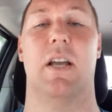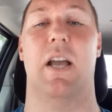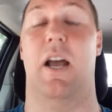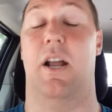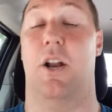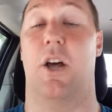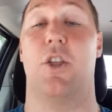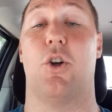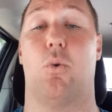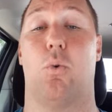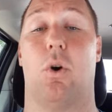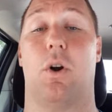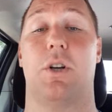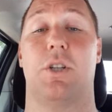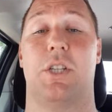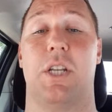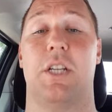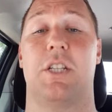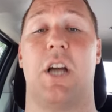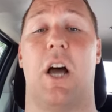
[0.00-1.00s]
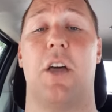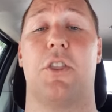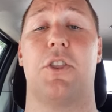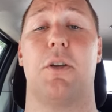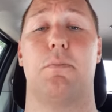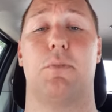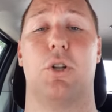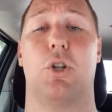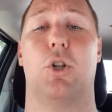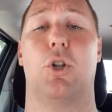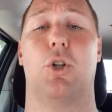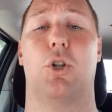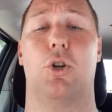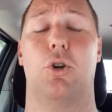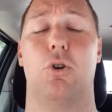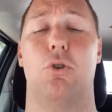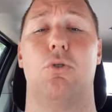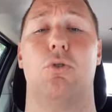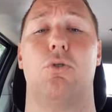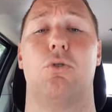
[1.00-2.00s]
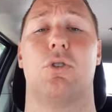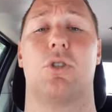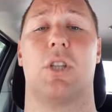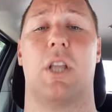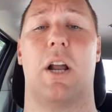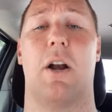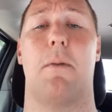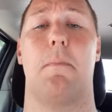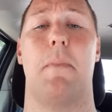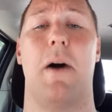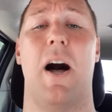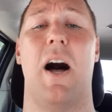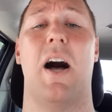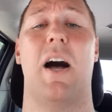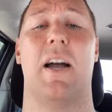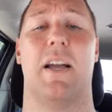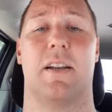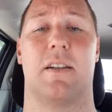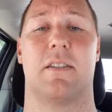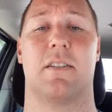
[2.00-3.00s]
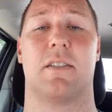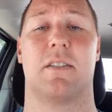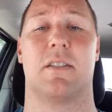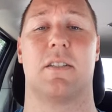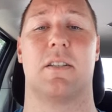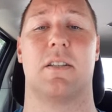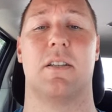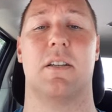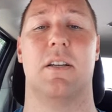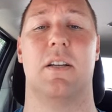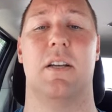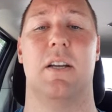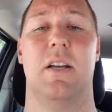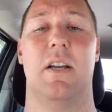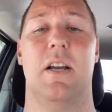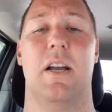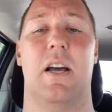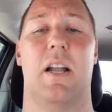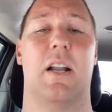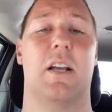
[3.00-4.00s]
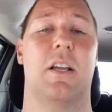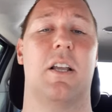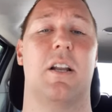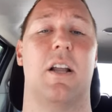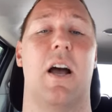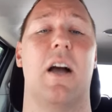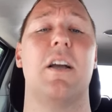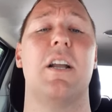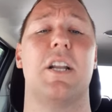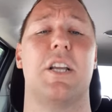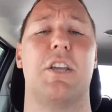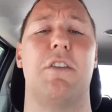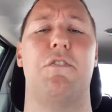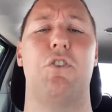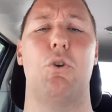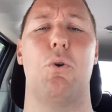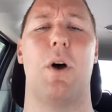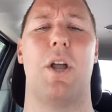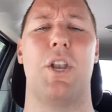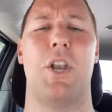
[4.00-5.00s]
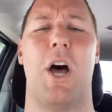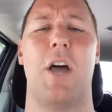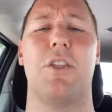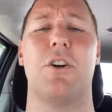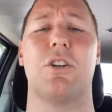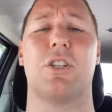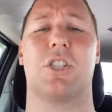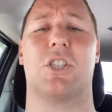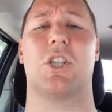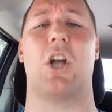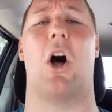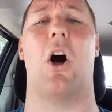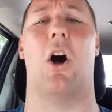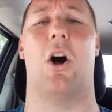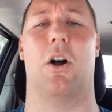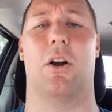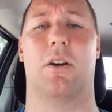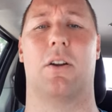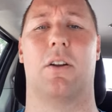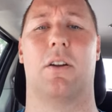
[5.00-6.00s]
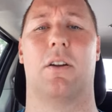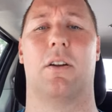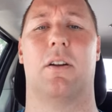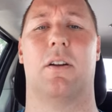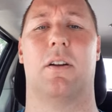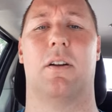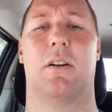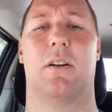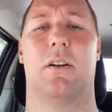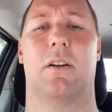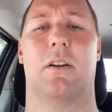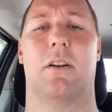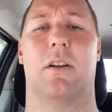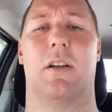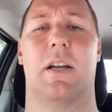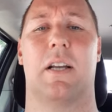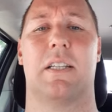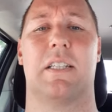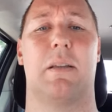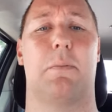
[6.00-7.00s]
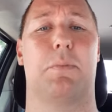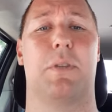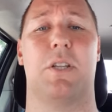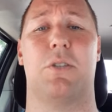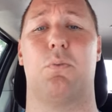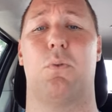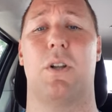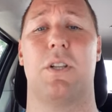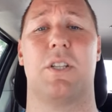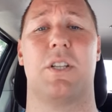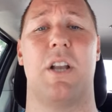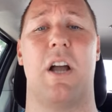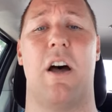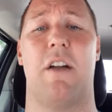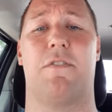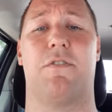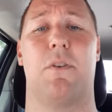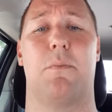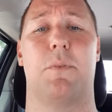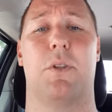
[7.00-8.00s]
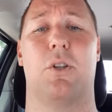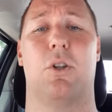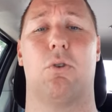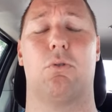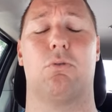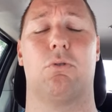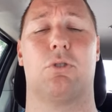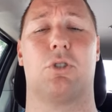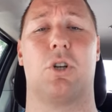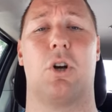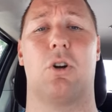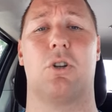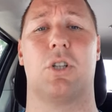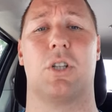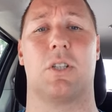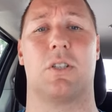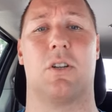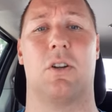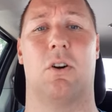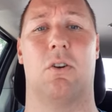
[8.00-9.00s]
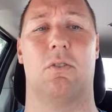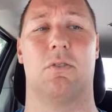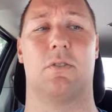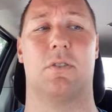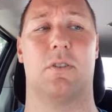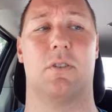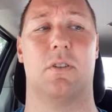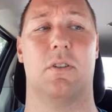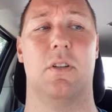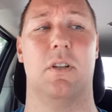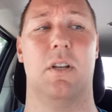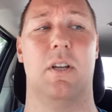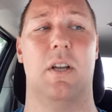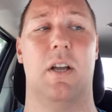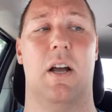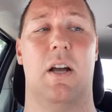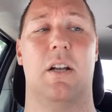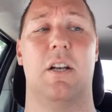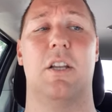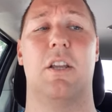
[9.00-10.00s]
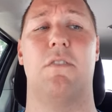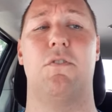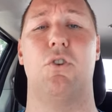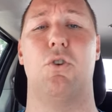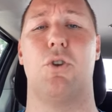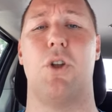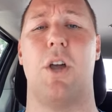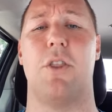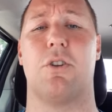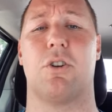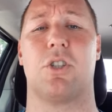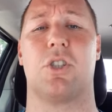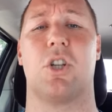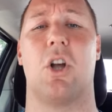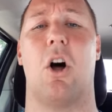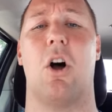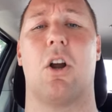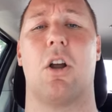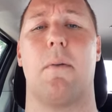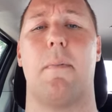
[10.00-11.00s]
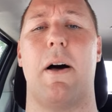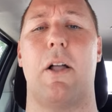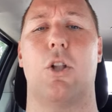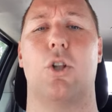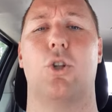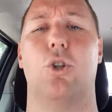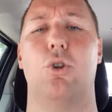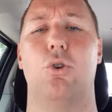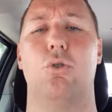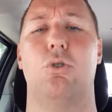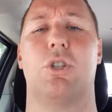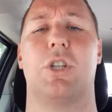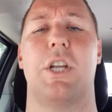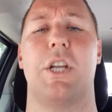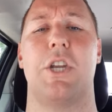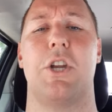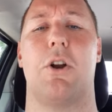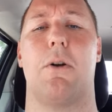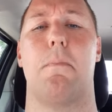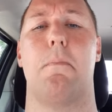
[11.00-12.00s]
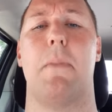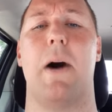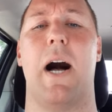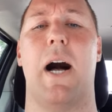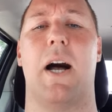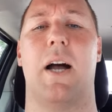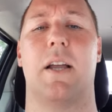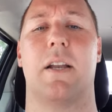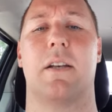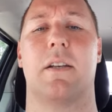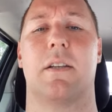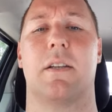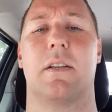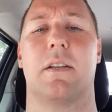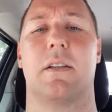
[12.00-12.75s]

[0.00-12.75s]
In other words, he taught them to lose their minds. And I'm going to give you another song, except this one's not from the local church's cult. I'm going to give you another song about losing your mind.